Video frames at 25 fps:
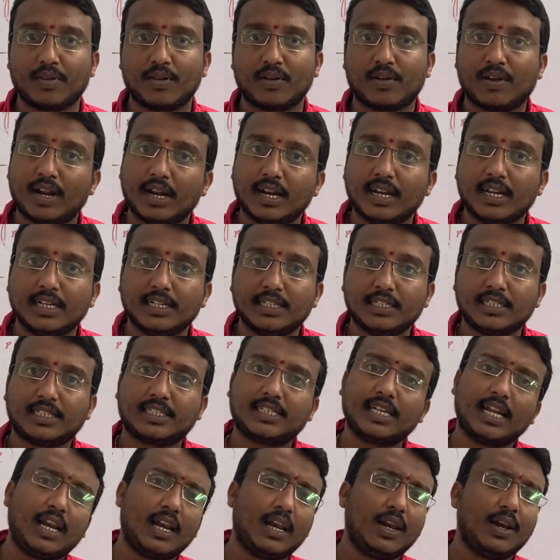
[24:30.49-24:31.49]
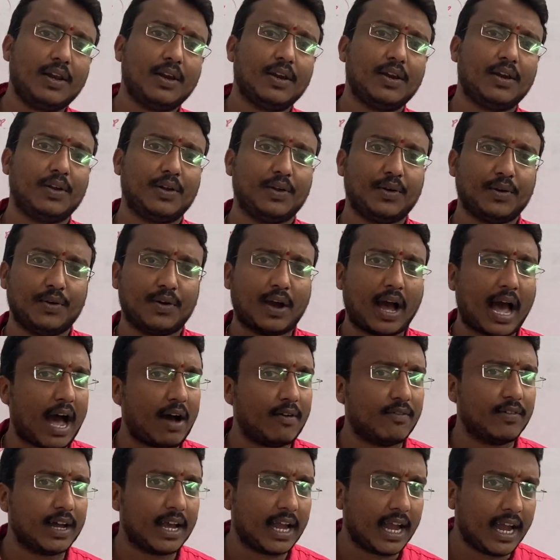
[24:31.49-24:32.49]
Right? Still you
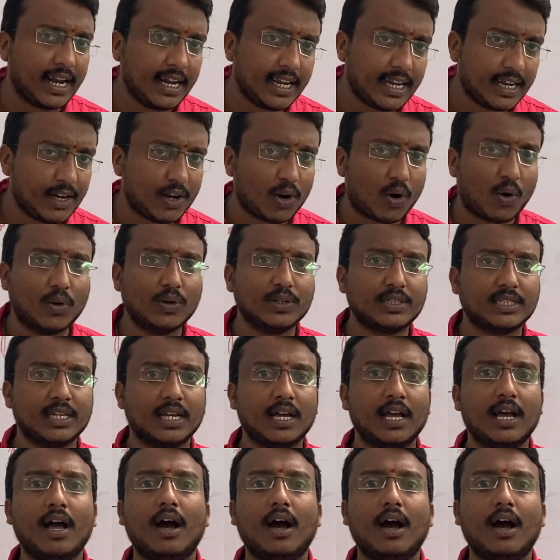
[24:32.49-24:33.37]
have any doubts,